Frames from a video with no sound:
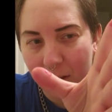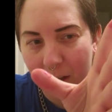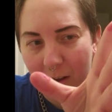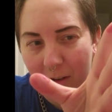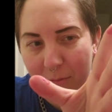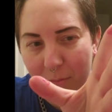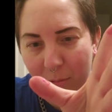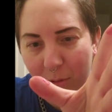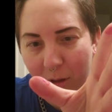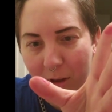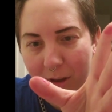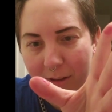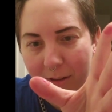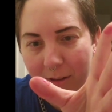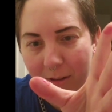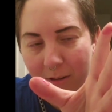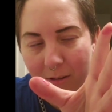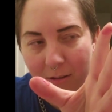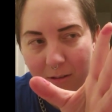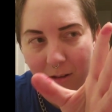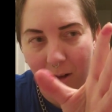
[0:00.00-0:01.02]
we have
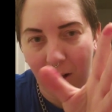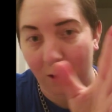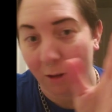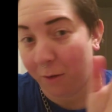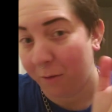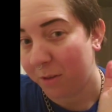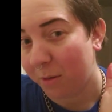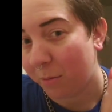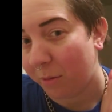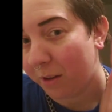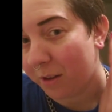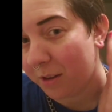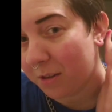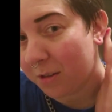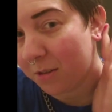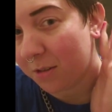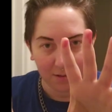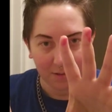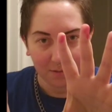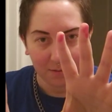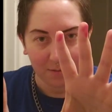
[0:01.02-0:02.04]
blood all over the
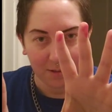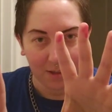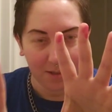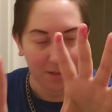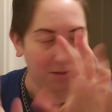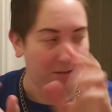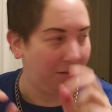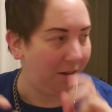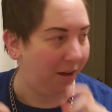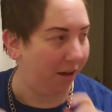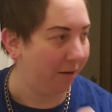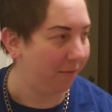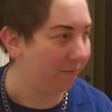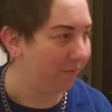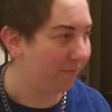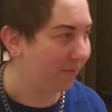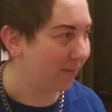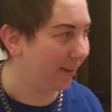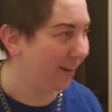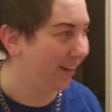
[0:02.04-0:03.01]
place. It's a lot.